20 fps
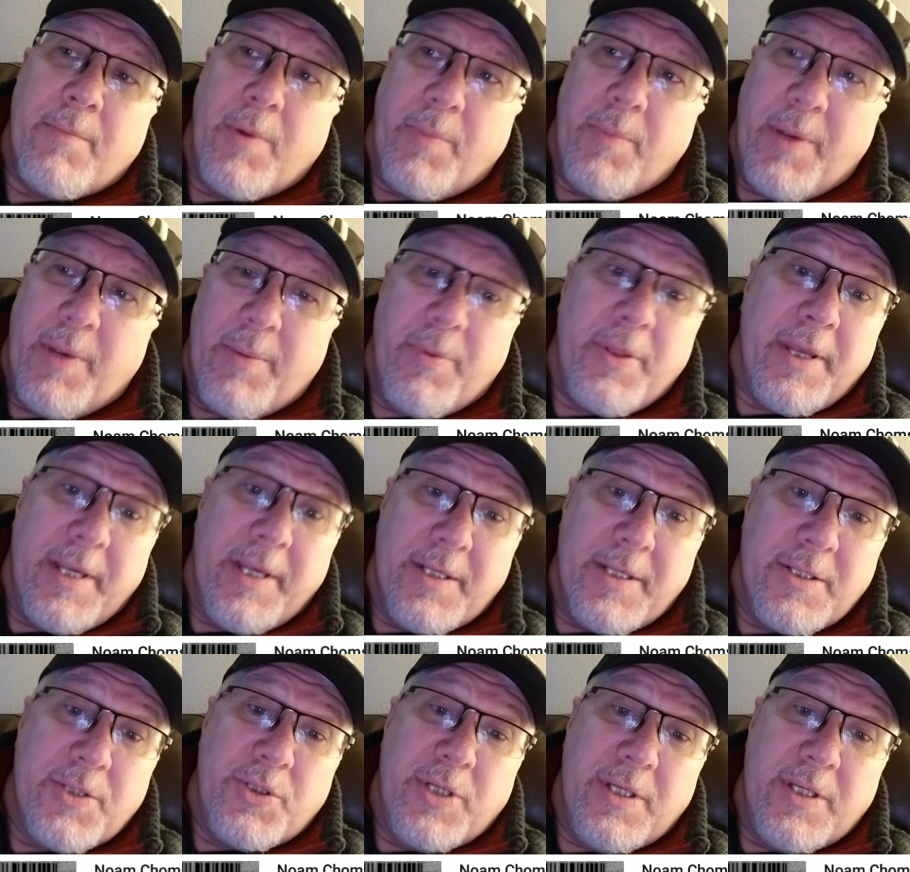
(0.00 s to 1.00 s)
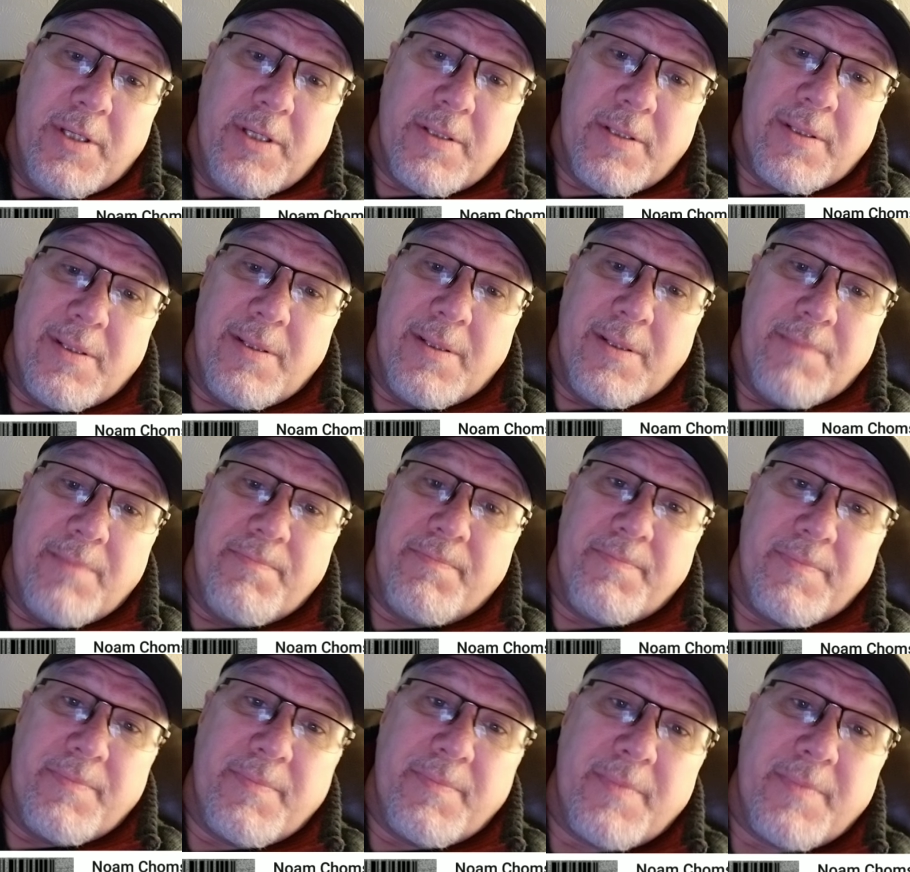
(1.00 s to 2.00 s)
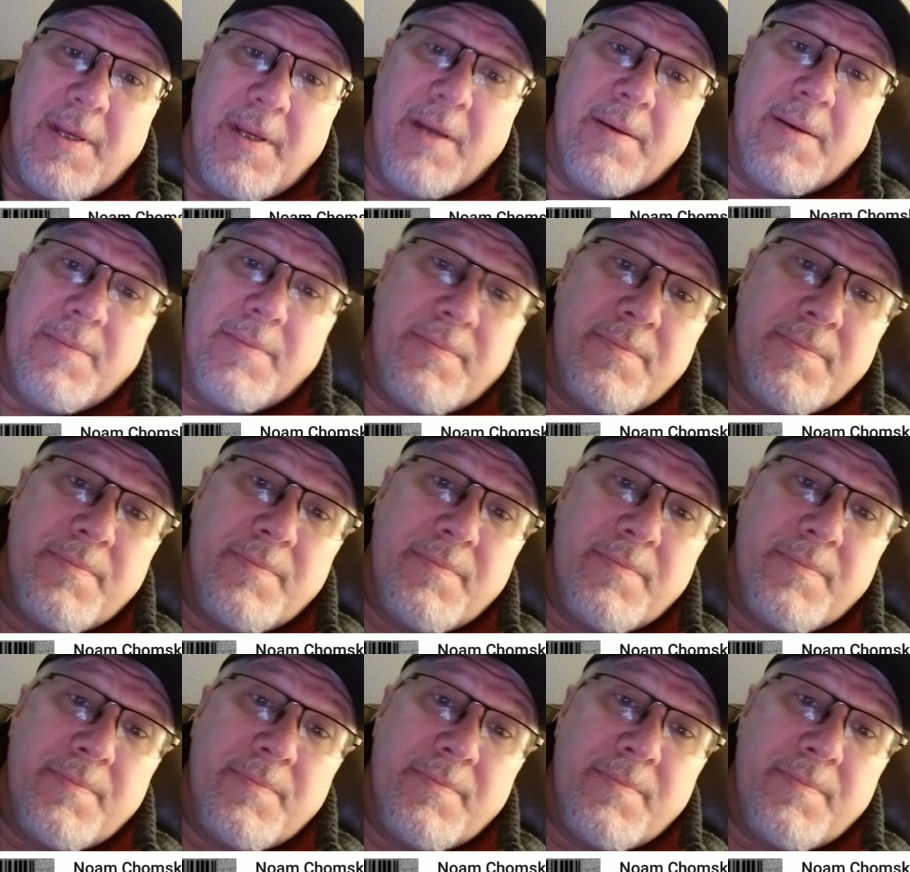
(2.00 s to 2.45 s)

But people think he's a genius. Yeah.